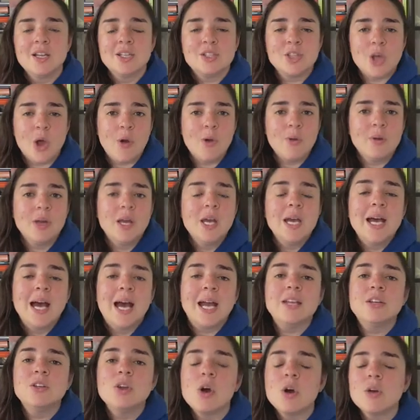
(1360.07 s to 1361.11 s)
So
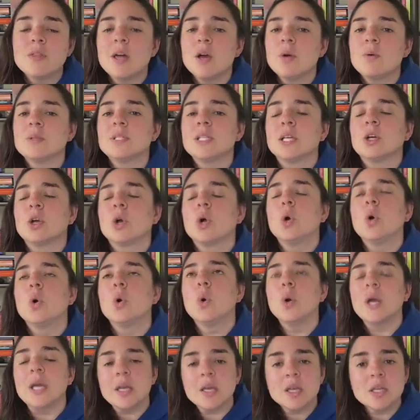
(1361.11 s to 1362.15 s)
I know that was a
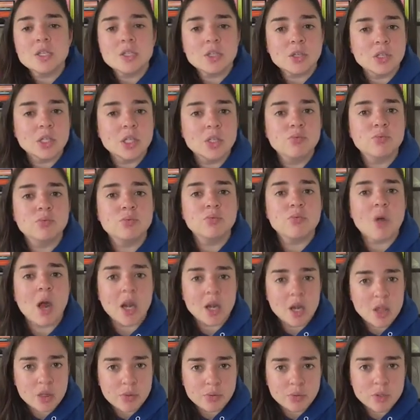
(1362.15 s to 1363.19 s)
quick and dirty
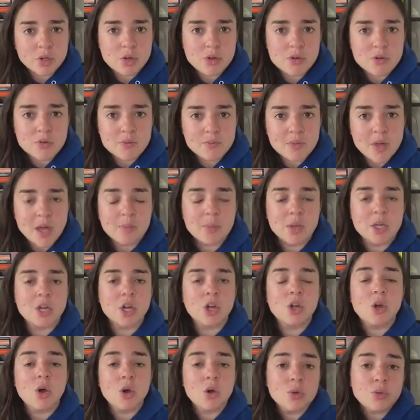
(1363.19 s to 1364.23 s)
run through. I'm going
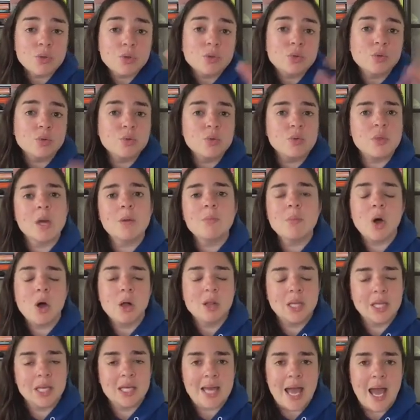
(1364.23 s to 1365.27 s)
to go through them
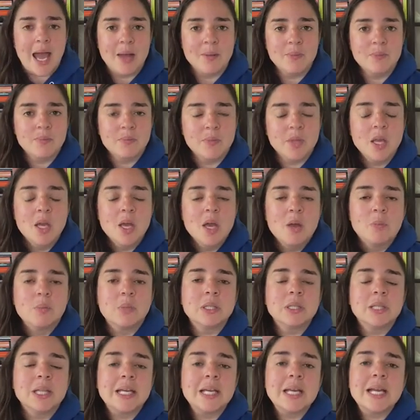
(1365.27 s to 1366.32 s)
all again.
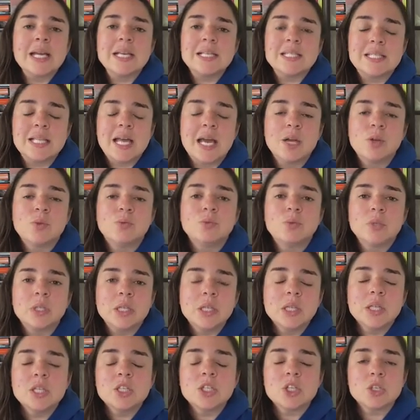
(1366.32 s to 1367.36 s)
But like I said,
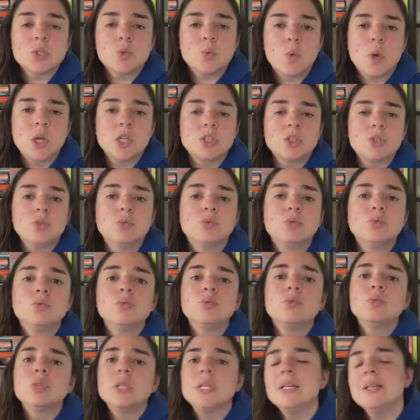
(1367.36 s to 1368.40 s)
really just want to
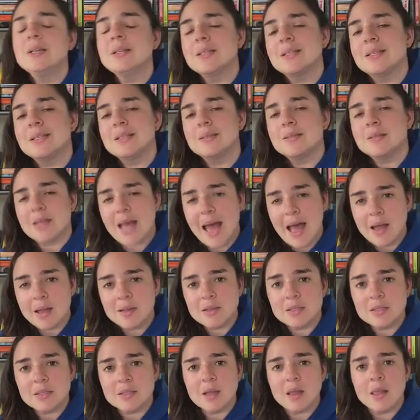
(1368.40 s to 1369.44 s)

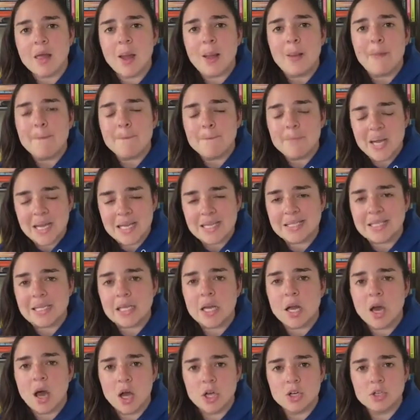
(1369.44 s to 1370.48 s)
reset a
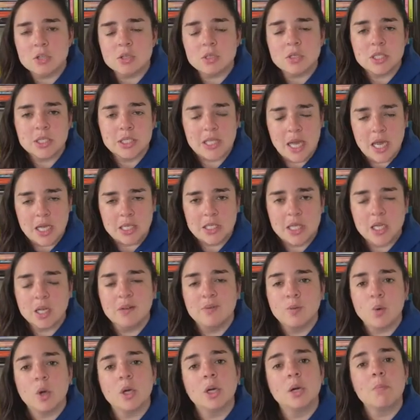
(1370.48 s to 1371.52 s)
basic
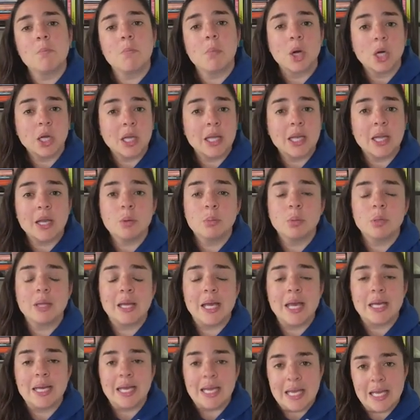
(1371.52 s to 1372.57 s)
understanding of what a marketing
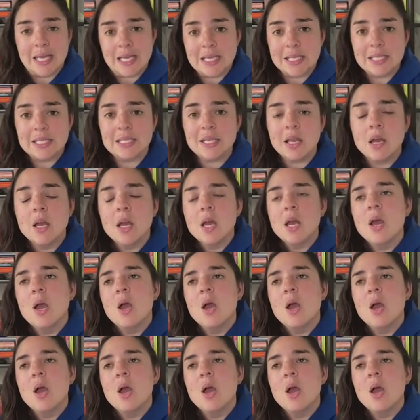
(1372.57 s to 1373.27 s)
plan is.